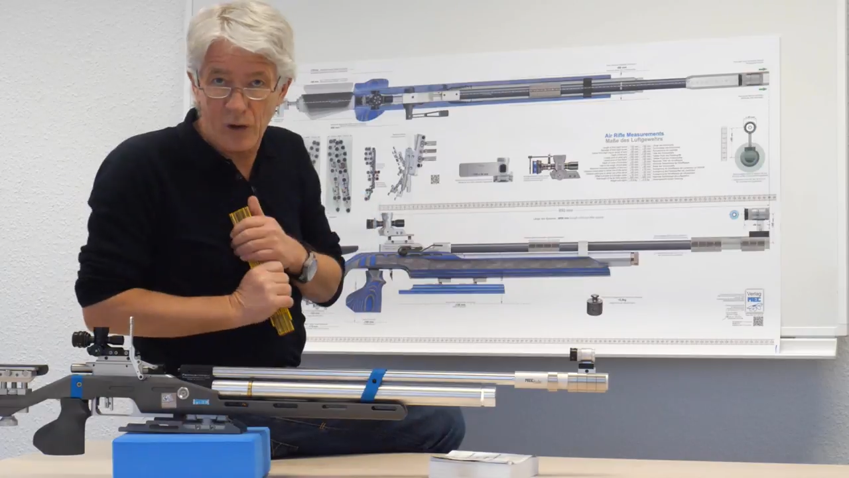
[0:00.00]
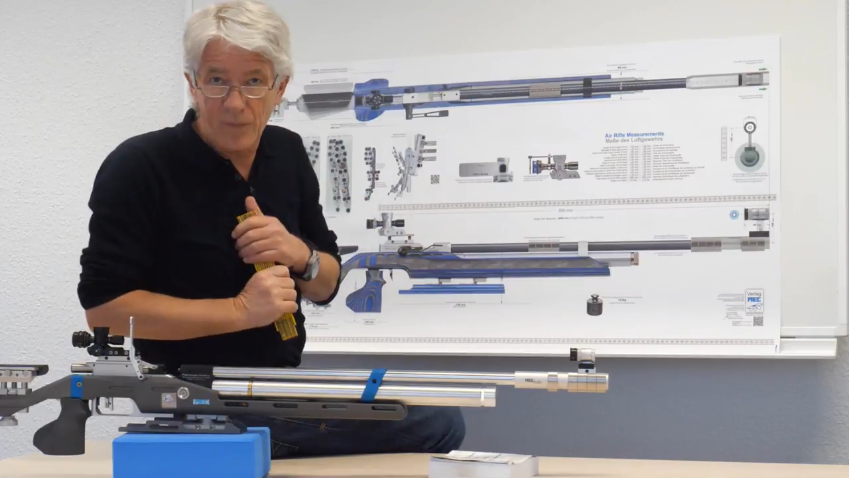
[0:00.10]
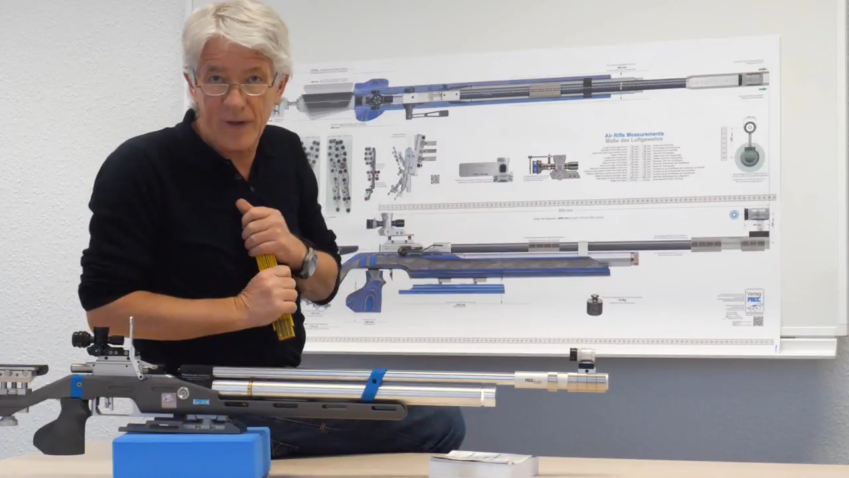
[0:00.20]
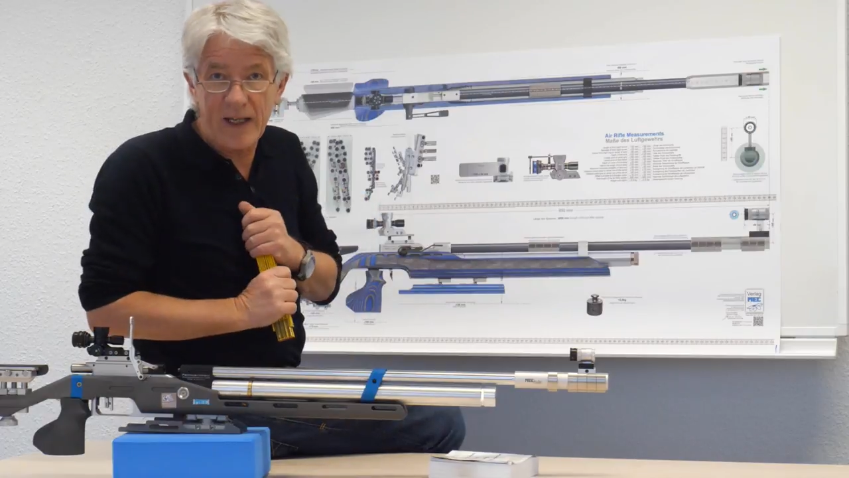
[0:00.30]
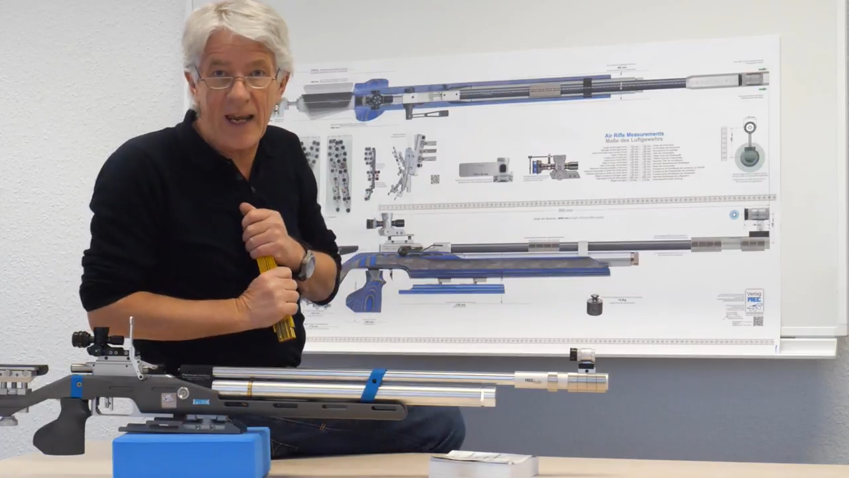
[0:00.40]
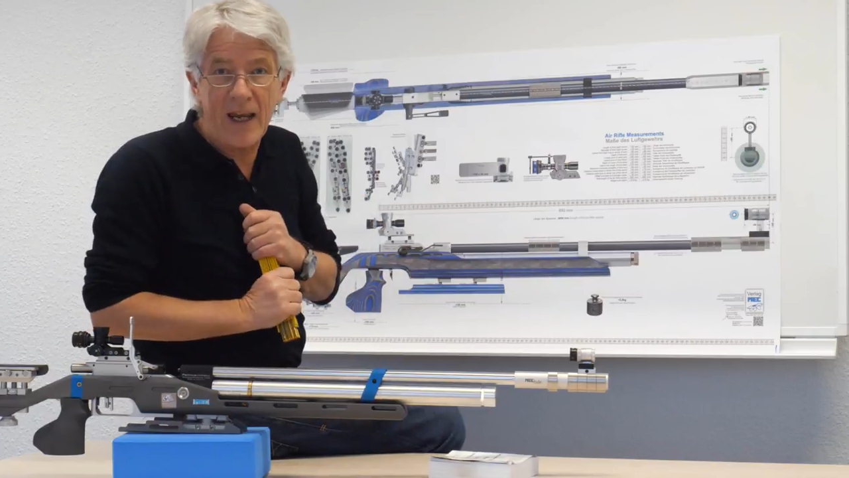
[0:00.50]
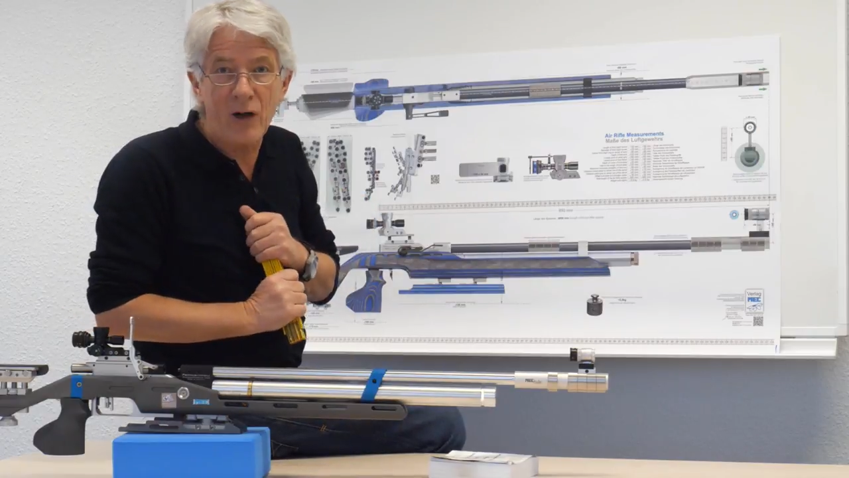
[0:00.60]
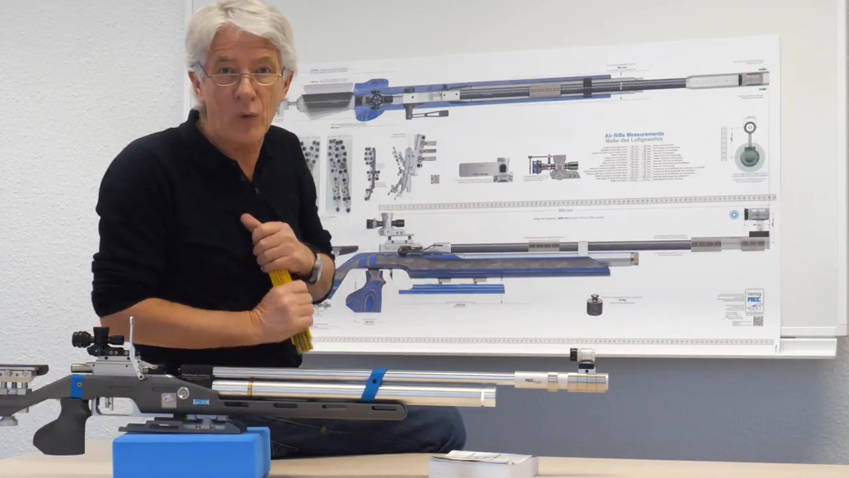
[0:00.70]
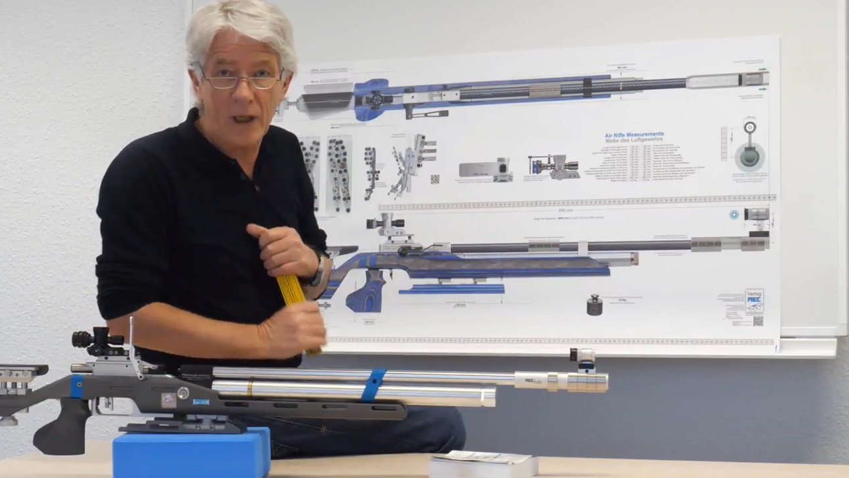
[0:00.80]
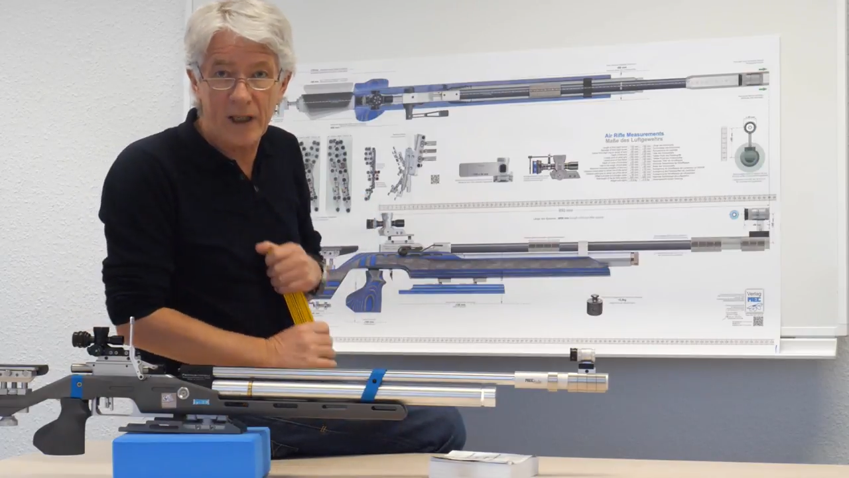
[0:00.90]
of an
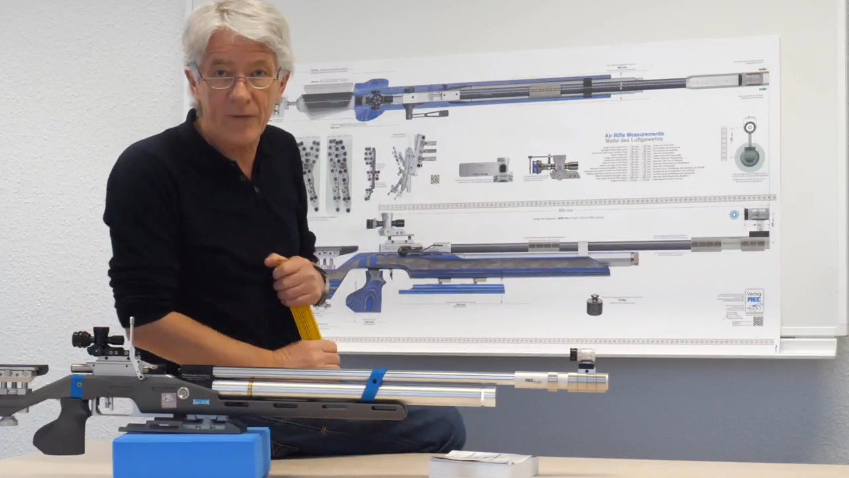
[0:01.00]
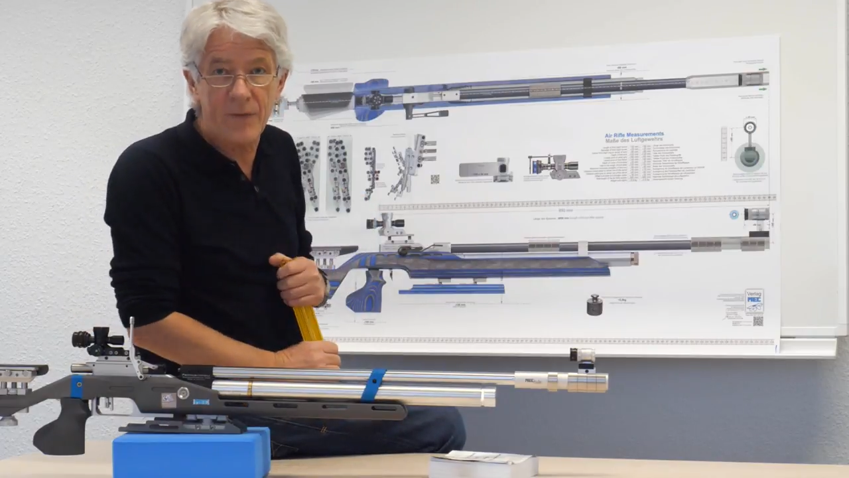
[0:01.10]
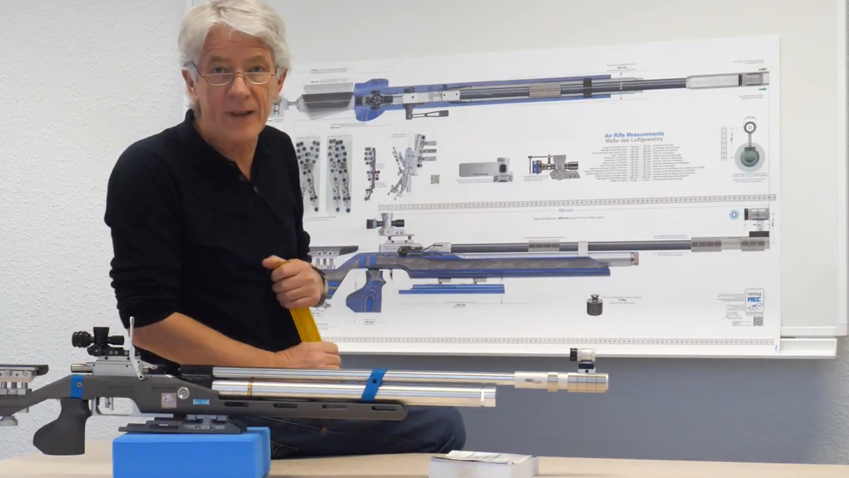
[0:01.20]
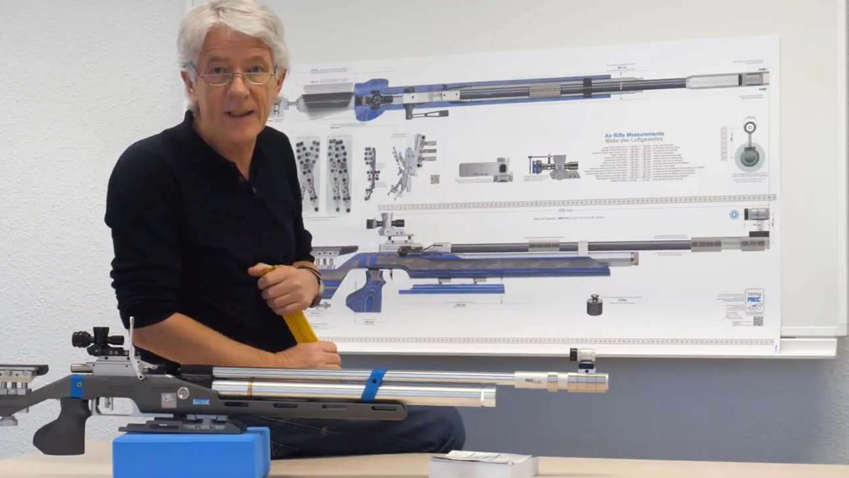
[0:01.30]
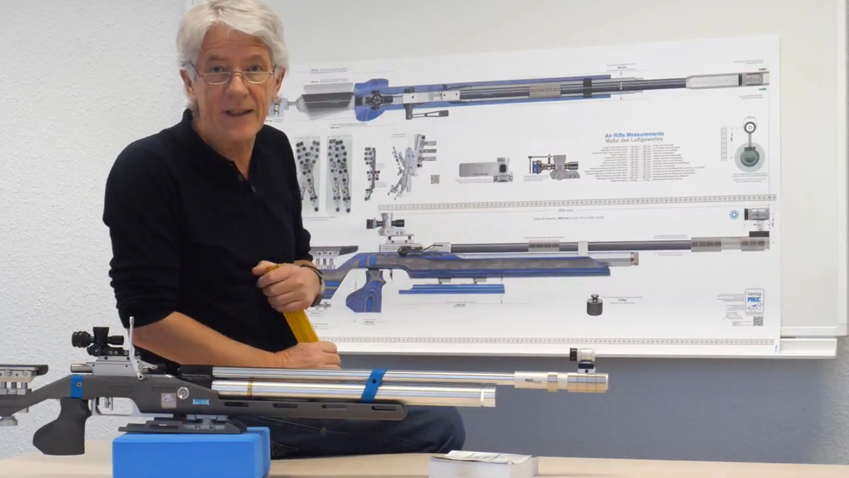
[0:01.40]
air rifle